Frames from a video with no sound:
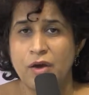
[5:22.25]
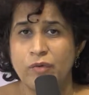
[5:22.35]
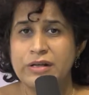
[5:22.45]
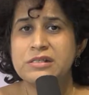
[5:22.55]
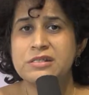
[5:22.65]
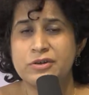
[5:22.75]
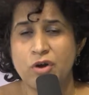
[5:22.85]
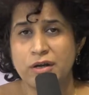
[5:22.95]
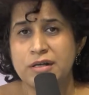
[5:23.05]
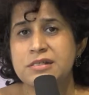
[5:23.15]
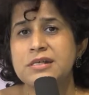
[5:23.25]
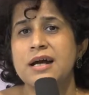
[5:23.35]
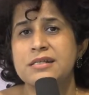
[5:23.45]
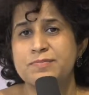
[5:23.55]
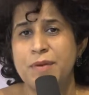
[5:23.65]
Once the doctor
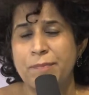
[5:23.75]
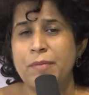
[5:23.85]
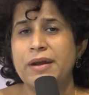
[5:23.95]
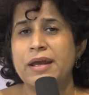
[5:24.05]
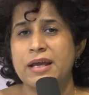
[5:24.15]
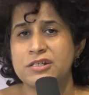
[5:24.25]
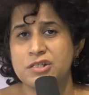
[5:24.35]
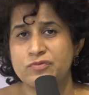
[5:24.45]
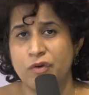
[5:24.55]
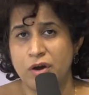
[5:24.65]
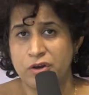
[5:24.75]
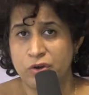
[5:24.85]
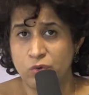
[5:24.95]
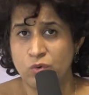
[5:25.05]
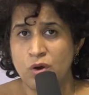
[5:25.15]
starts BP medications for
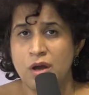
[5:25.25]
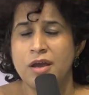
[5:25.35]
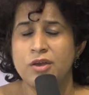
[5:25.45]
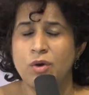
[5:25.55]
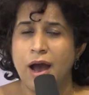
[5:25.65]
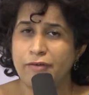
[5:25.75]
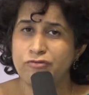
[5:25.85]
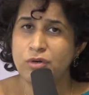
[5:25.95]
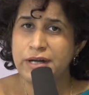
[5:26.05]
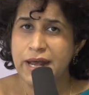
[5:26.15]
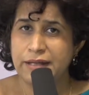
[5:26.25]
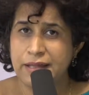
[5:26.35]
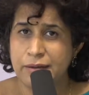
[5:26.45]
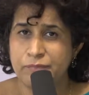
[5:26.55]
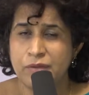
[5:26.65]
you, you have to take
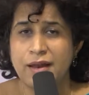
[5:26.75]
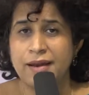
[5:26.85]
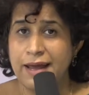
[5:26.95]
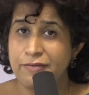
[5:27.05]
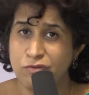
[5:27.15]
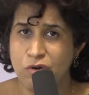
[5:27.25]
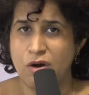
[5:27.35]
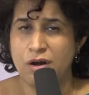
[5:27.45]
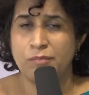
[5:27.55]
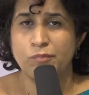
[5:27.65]
them lifelong.